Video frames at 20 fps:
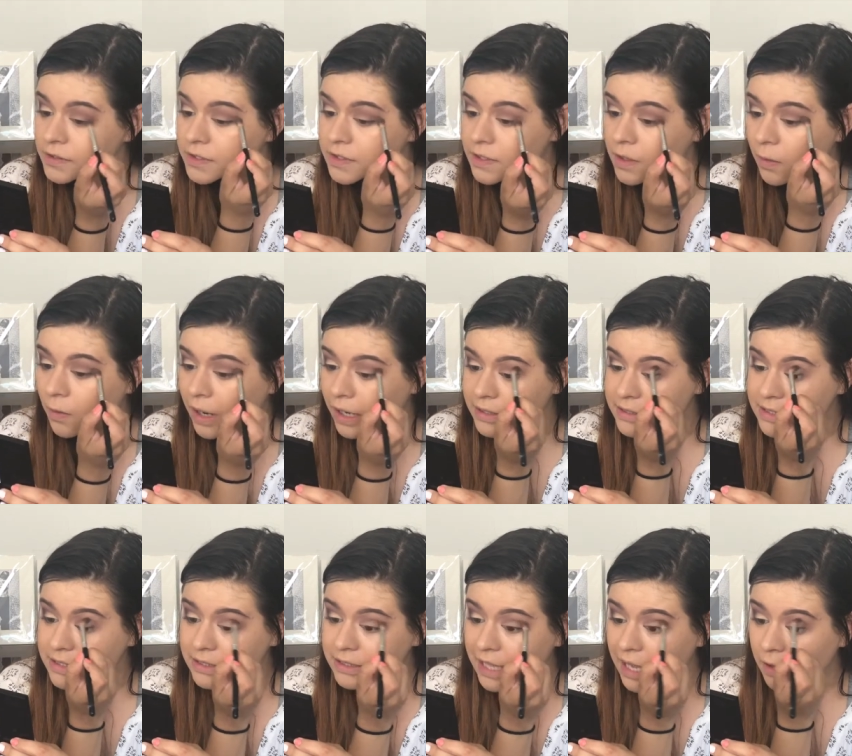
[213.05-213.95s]
So I
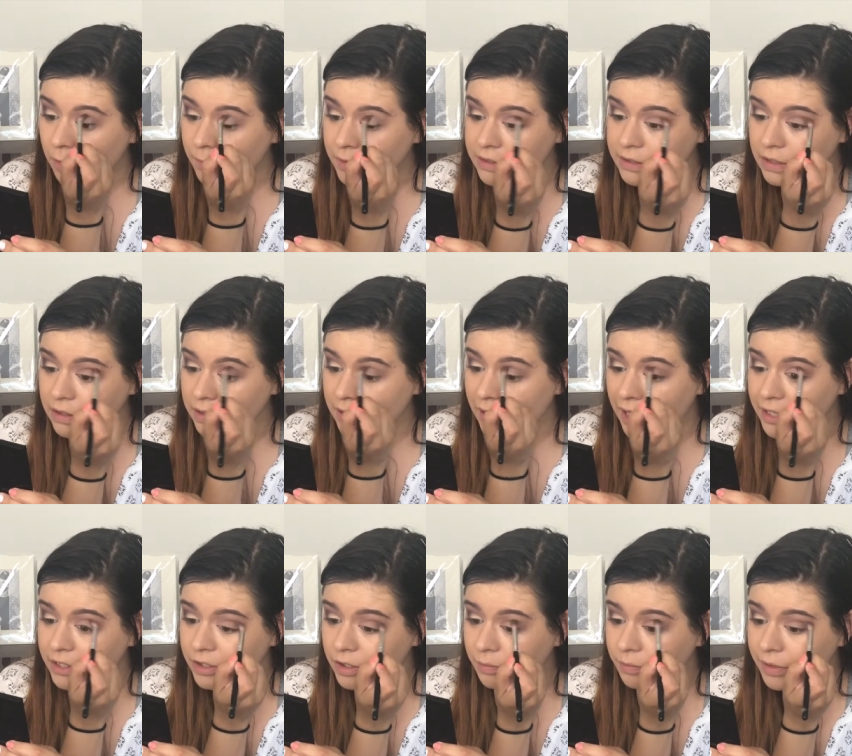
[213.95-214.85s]
did that with the
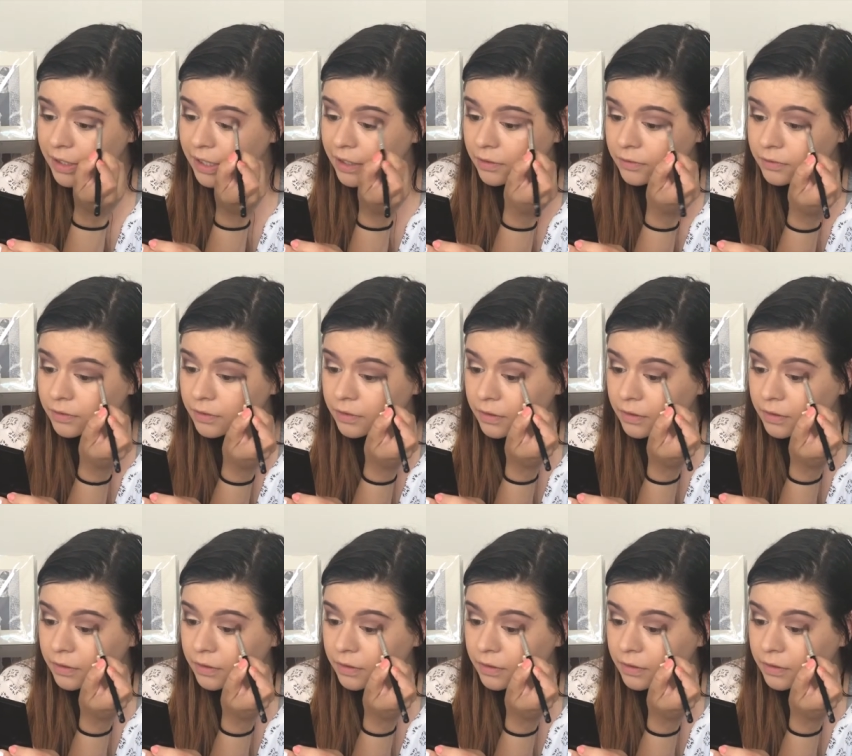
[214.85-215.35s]
lighter brown.